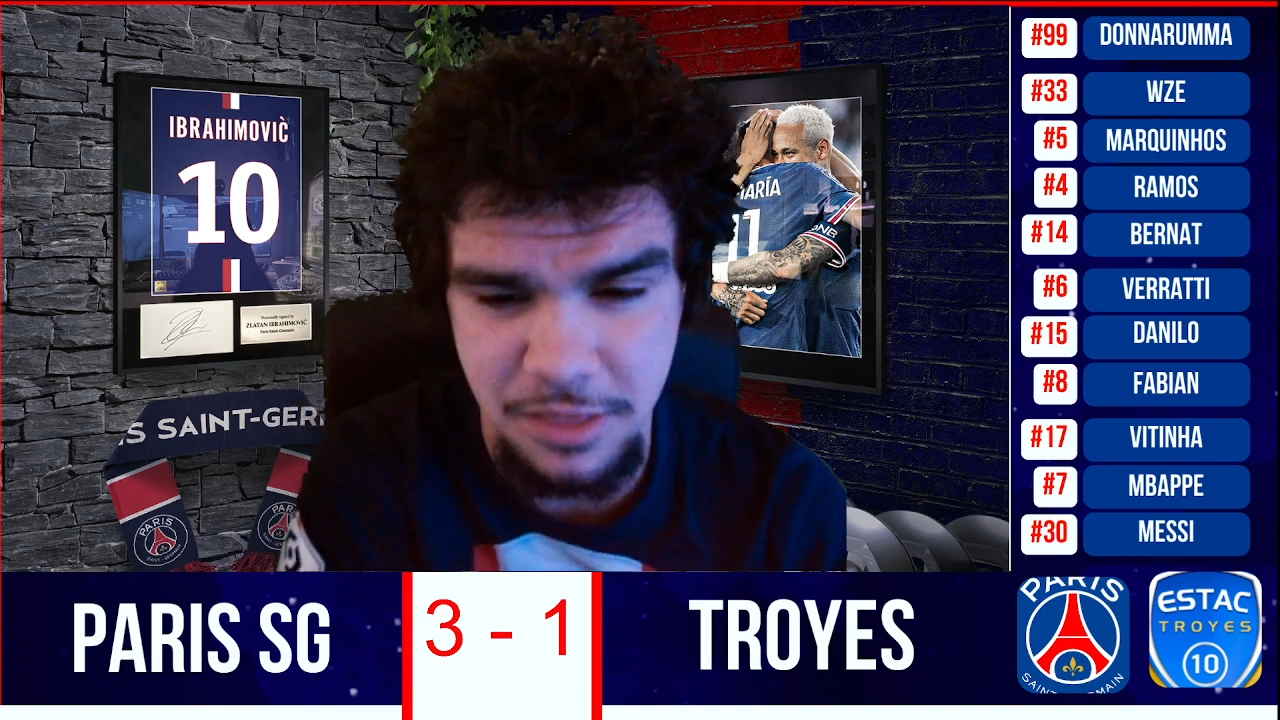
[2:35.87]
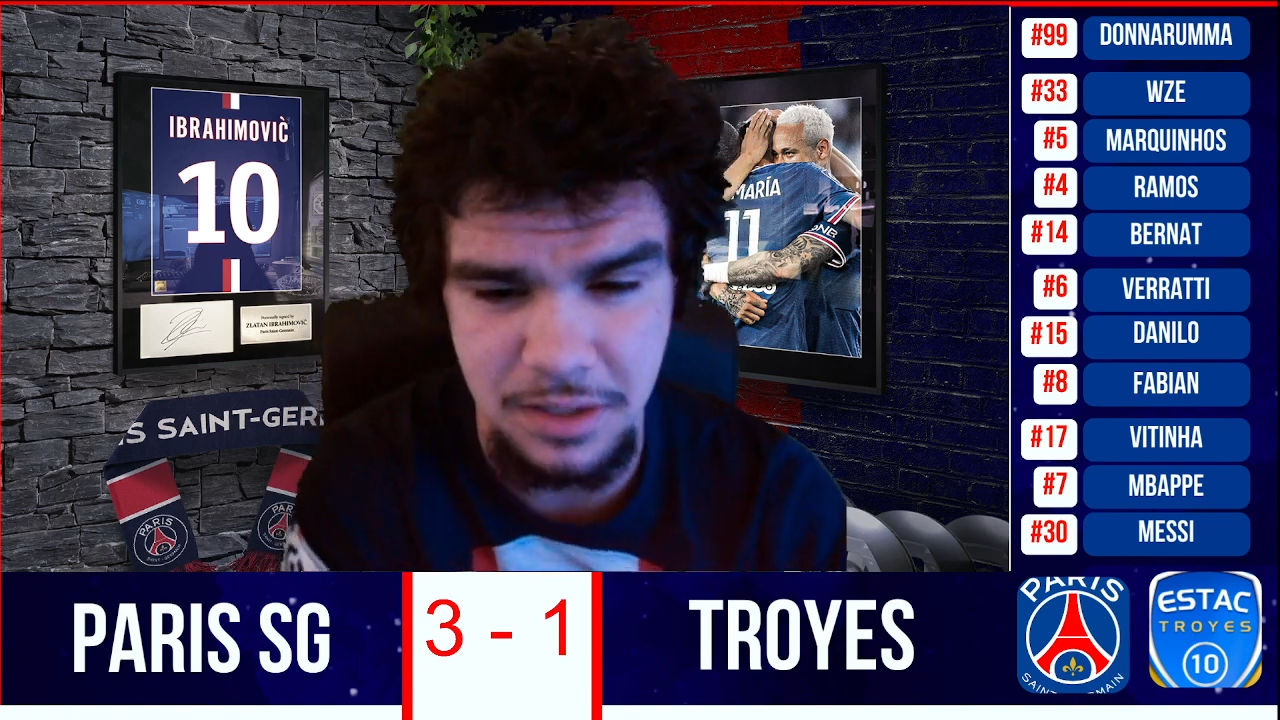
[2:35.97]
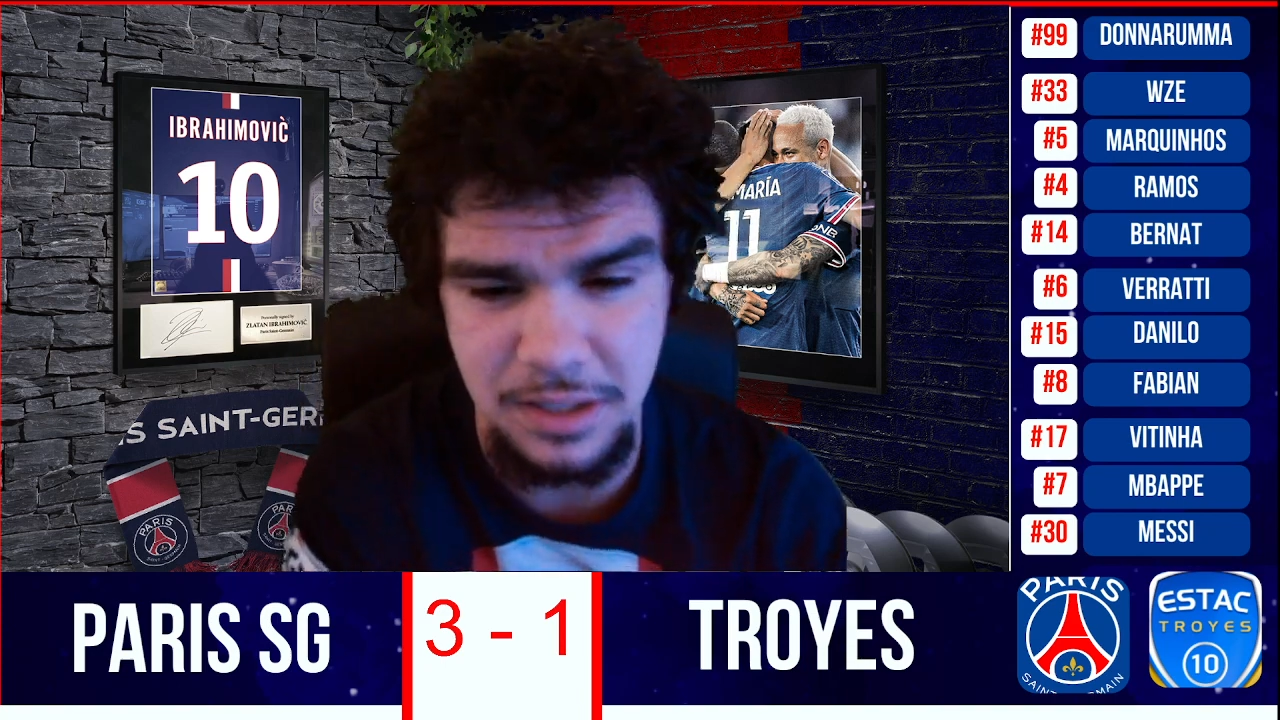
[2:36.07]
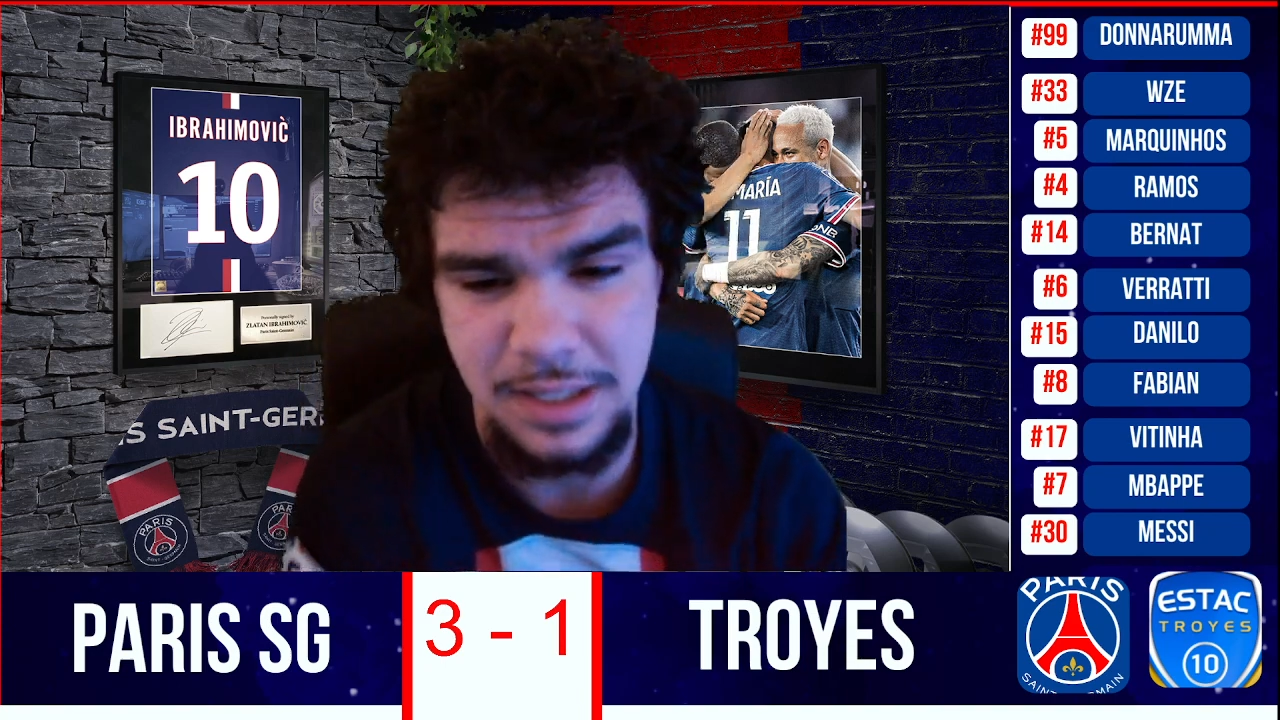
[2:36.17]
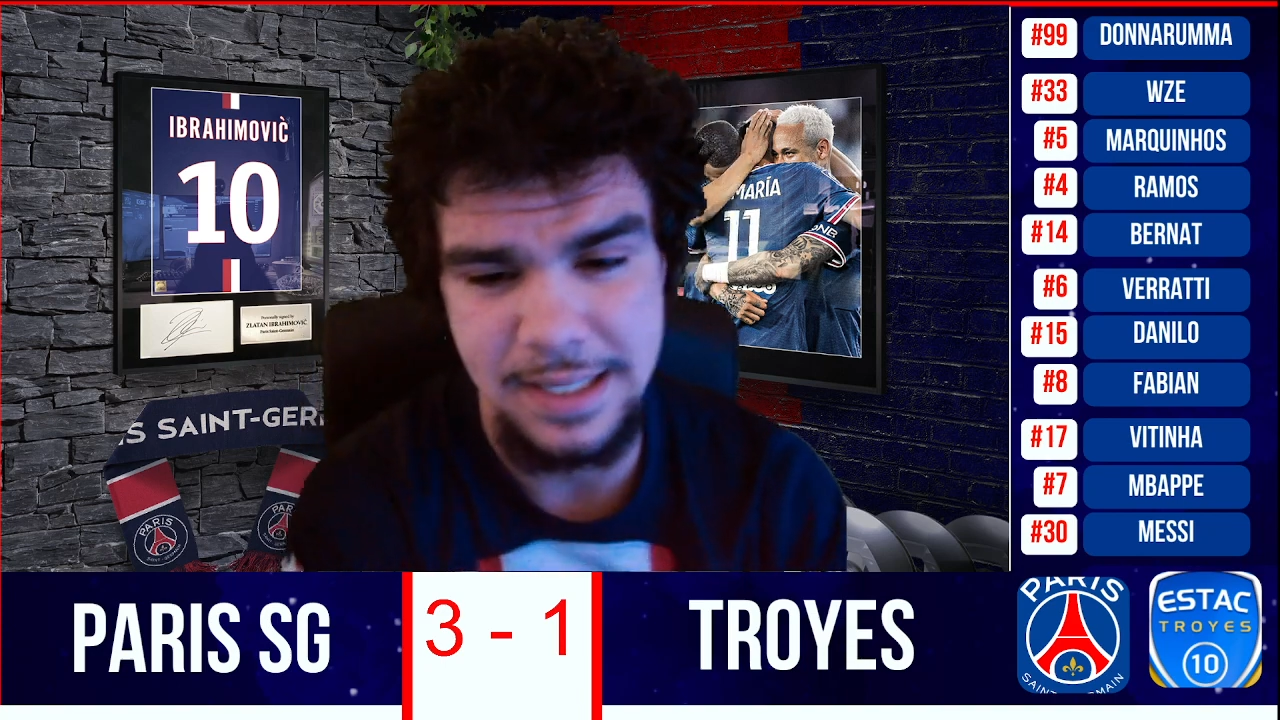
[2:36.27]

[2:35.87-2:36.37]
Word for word: three,